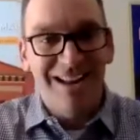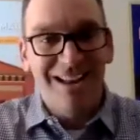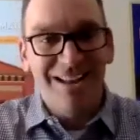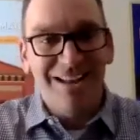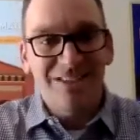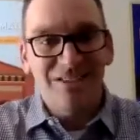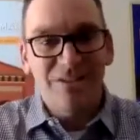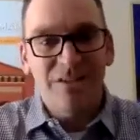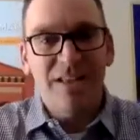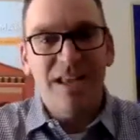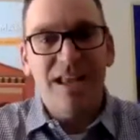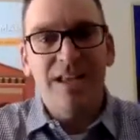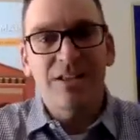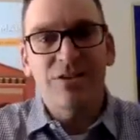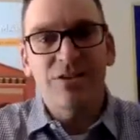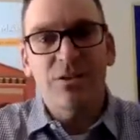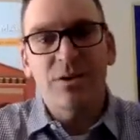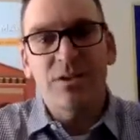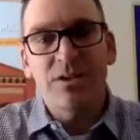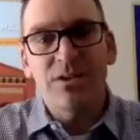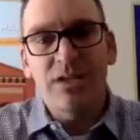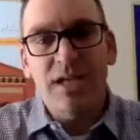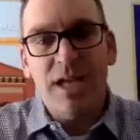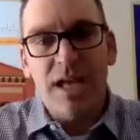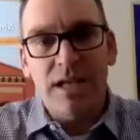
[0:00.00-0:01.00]
So the answer
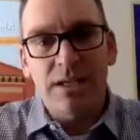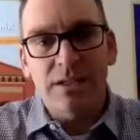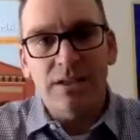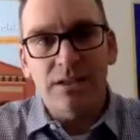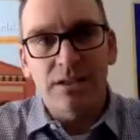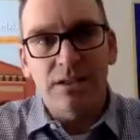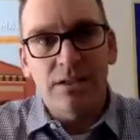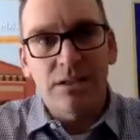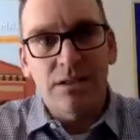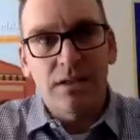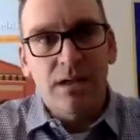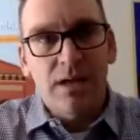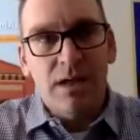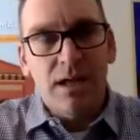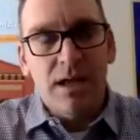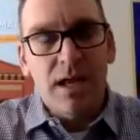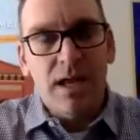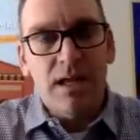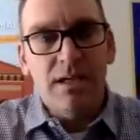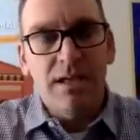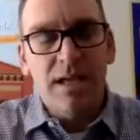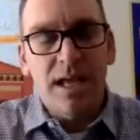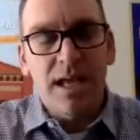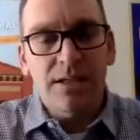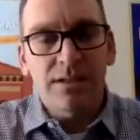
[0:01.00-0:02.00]
is yes. And
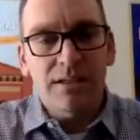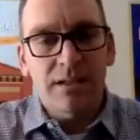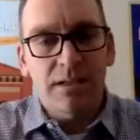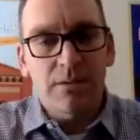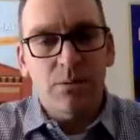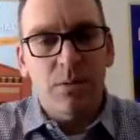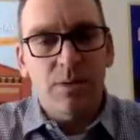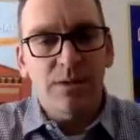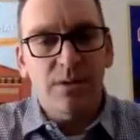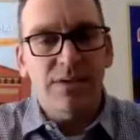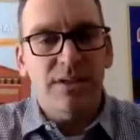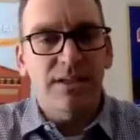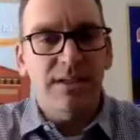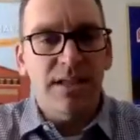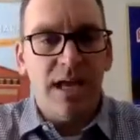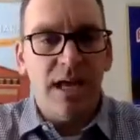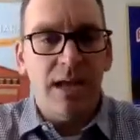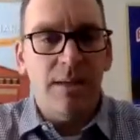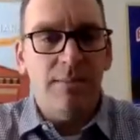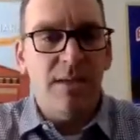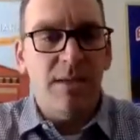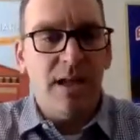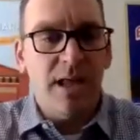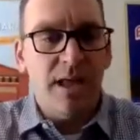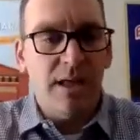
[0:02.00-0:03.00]
yes was the time
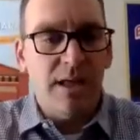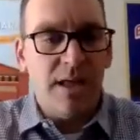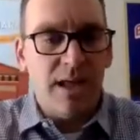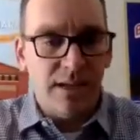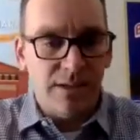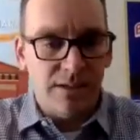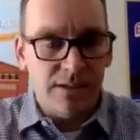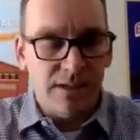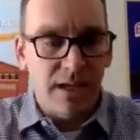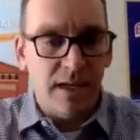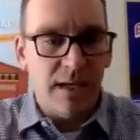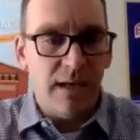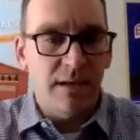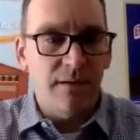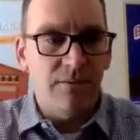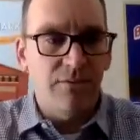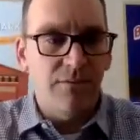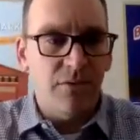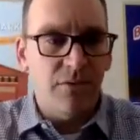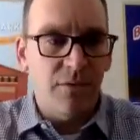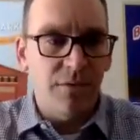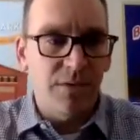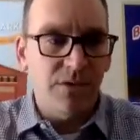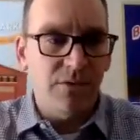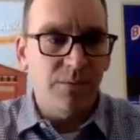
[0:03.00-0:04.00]
that I said
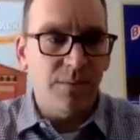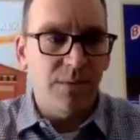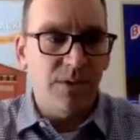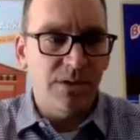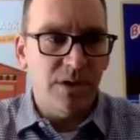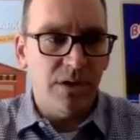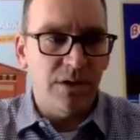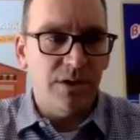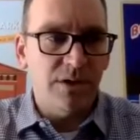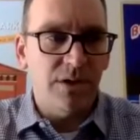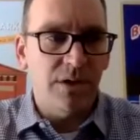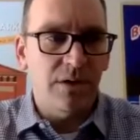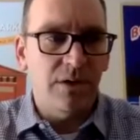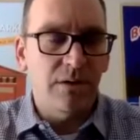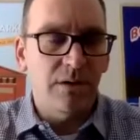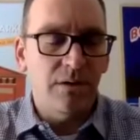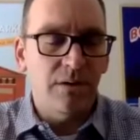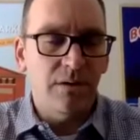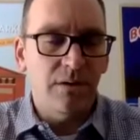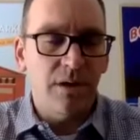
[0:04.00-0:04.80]
for this position,